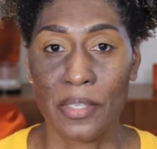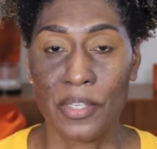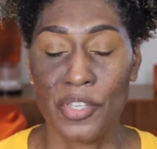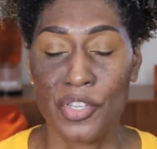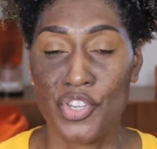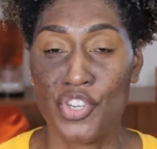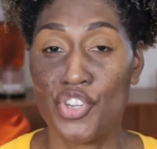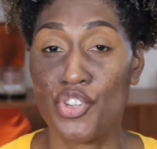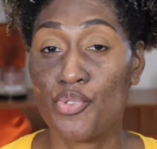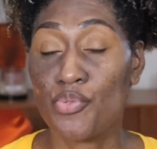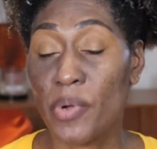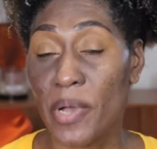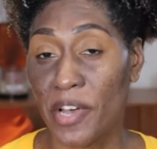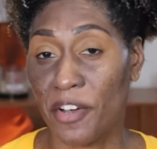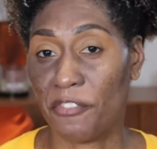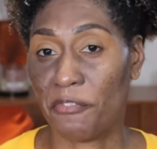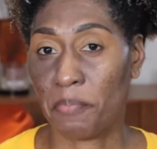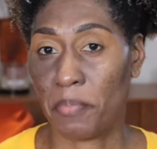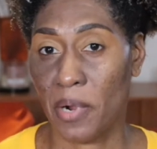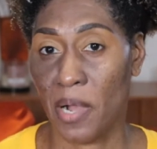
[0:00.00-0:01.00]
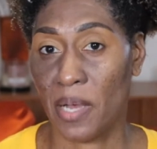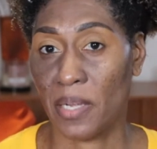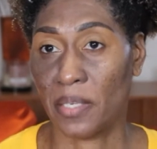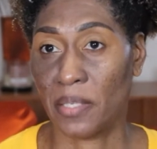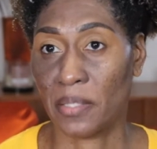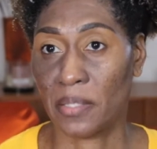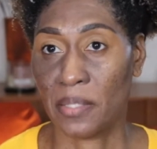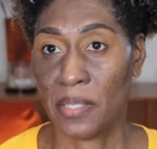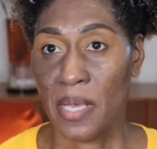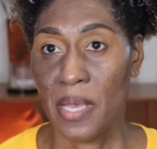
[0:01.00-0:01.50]
new e.l.f.
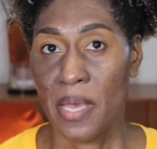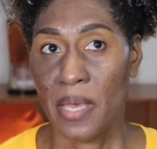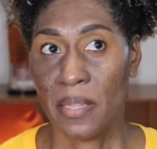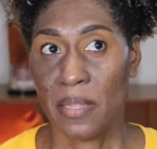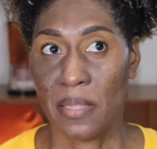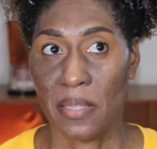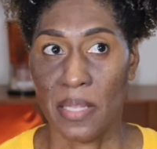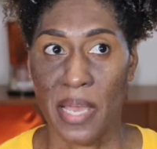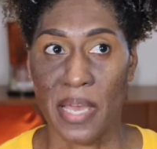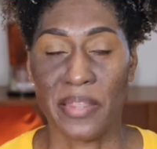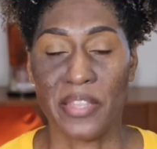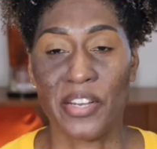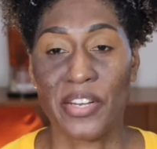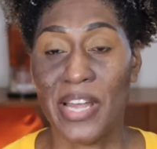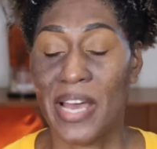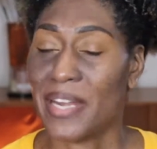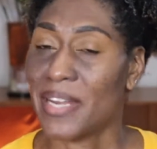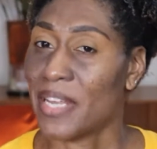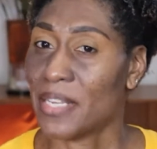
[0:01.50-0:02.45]
products, and they're not